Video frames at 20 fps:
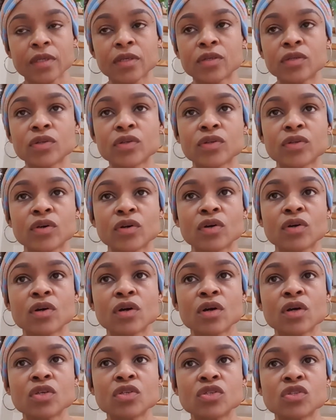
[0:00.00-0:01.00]
you know.
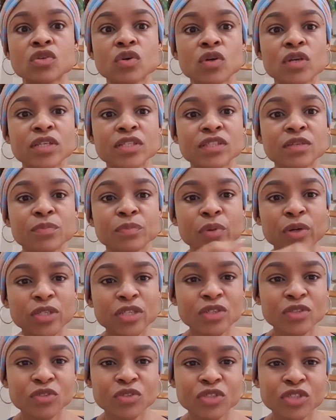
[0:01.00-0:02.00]
So it's
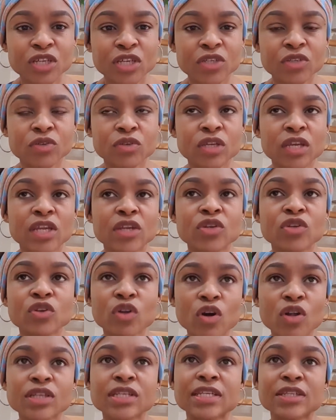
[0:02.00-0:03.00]
important to check. You
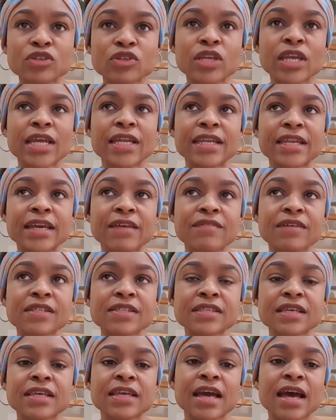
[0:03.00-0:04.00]
can never
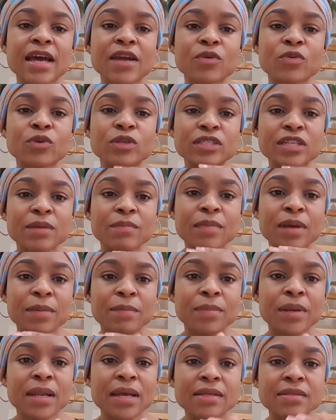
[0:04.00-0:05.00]
say I water my
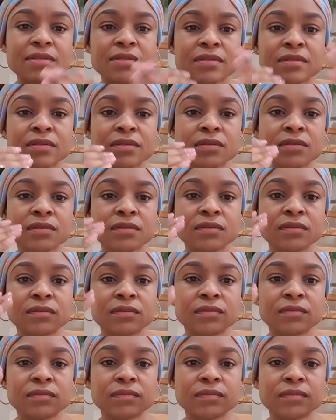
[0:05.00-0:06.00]
plant
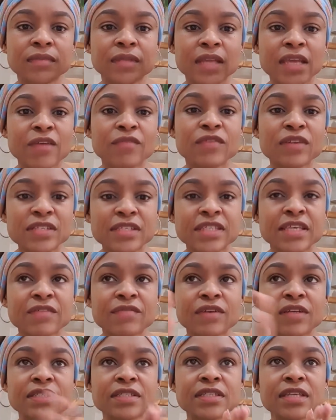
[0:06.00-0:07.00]
every
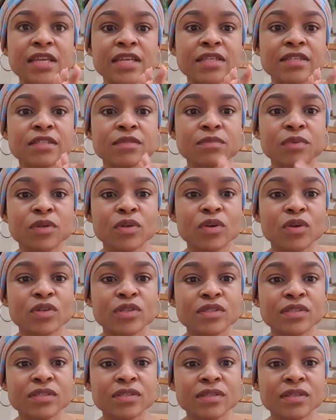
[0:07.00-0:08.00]
7 days,
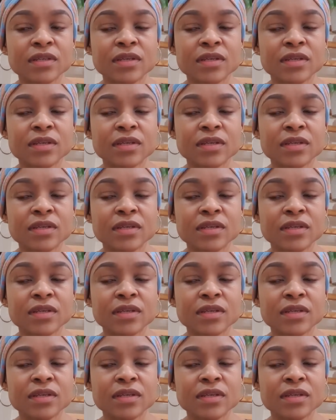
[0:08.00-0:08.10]
because